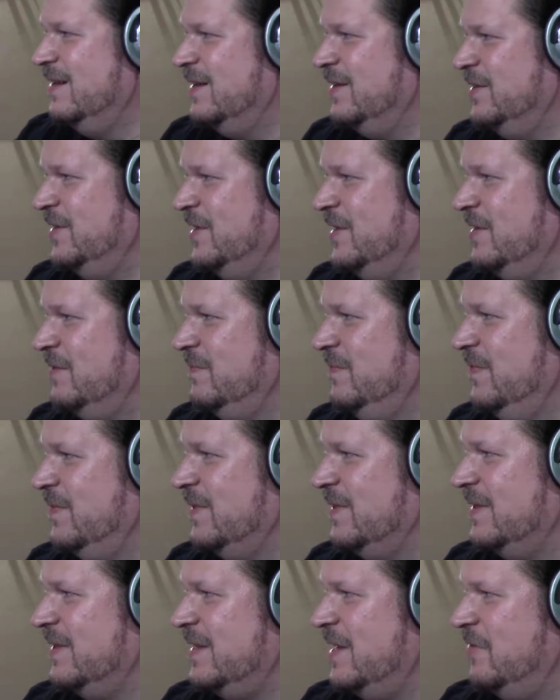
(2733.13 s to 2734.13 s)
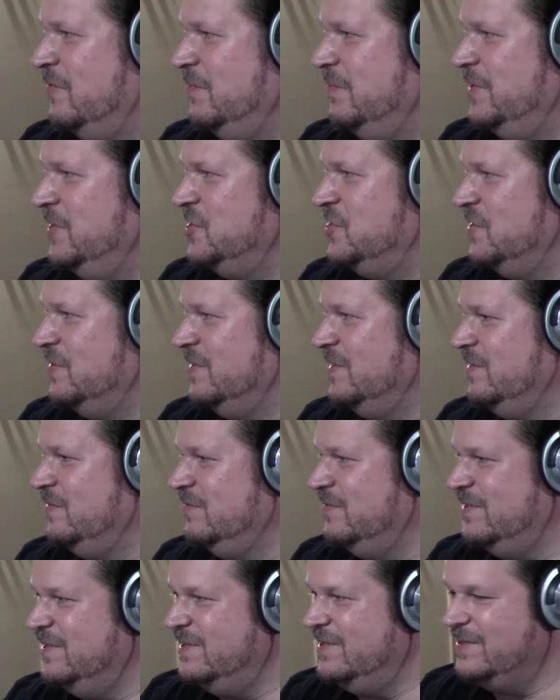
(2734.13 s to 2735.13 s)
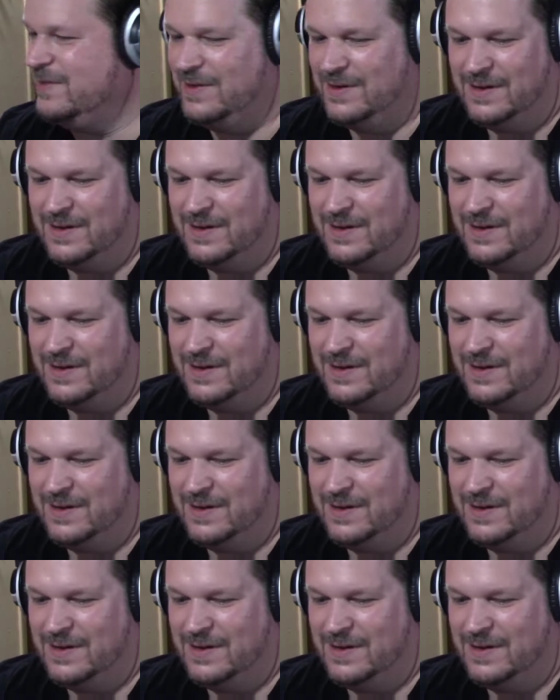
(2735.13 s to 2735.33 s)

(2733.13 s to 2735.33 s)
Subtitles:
Yeah, that would be something, wouldn't it?